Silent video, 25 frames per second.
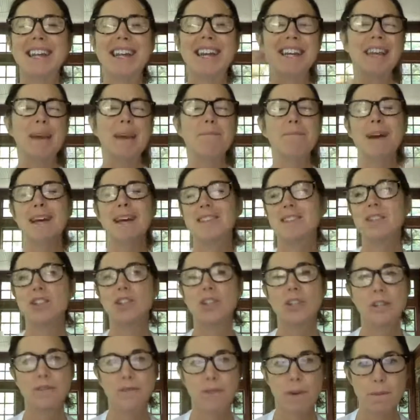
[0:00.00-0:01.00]
and get
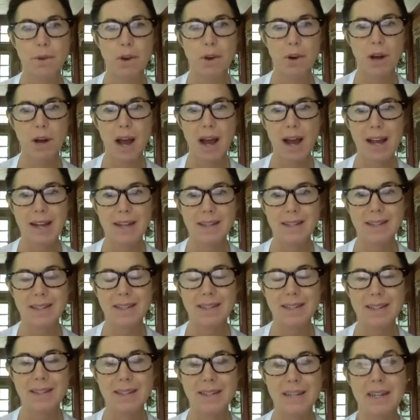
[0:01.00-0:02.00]
messages from your
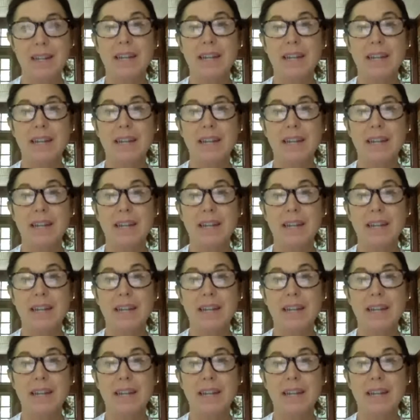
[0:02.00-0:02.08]
guides.